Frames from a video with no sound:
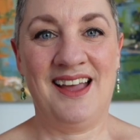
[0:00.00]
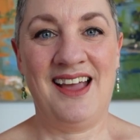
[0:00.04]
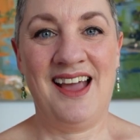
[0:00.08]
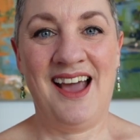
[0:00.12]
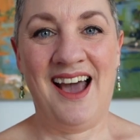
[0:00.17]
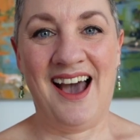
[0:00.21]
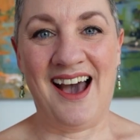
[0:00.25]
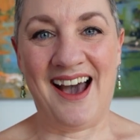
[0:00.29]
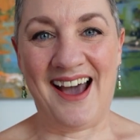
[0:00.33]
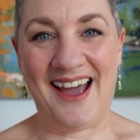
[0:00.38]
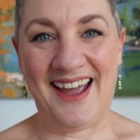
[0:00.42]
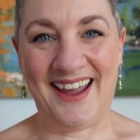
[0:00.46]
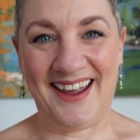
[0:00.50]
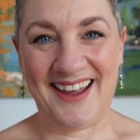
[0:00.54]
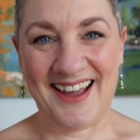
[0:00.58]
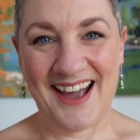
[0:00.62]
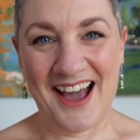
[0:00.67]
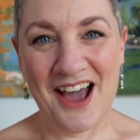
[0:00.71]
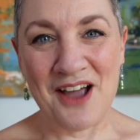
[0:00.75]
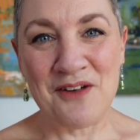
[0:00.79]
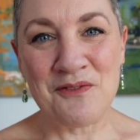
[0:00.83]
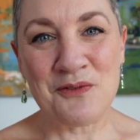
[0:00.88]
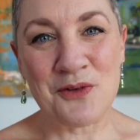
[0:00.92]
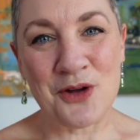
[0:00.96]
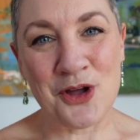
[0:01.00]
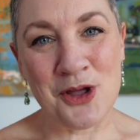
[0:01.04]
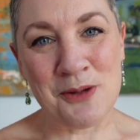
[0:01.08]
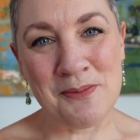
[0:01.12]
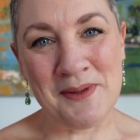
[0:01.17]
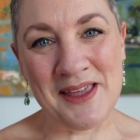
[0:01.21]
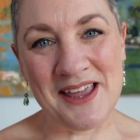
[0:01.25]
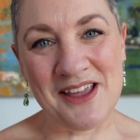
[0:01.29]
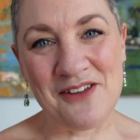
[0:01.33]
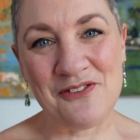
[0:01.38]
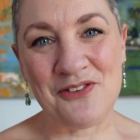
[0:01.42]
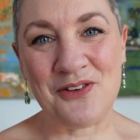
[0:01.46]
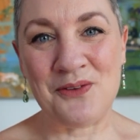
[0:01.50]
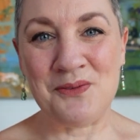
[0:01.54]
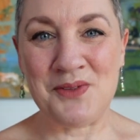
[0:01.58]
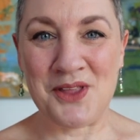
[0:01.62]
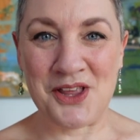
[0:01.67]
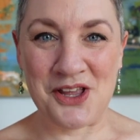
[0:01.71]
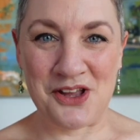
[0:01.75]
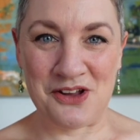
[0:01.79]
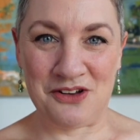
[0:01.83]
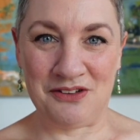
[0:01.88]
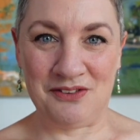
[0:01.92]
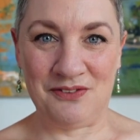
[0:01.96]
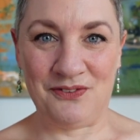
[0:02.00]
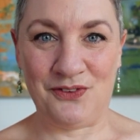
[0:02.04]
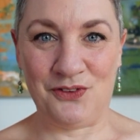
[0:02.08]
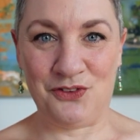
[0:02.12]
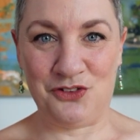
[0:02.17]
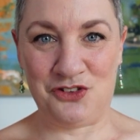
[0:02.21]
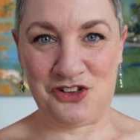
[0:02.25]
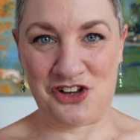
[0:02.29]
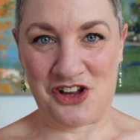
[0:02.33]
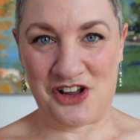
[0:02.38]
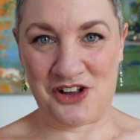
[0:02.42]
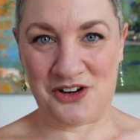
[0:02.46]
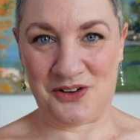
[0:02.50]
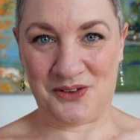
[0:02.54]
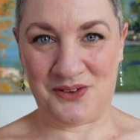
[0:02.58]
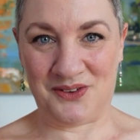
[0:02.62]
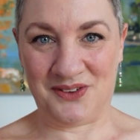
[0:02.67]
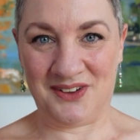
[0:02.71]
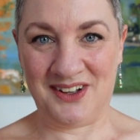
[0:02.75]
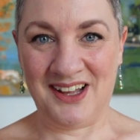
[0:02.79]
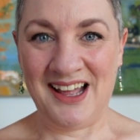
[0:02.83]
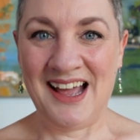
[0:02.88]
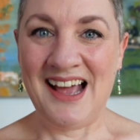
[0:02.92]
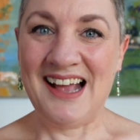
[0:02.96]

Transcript: Hi, I'm Ruby from the Useful Journal.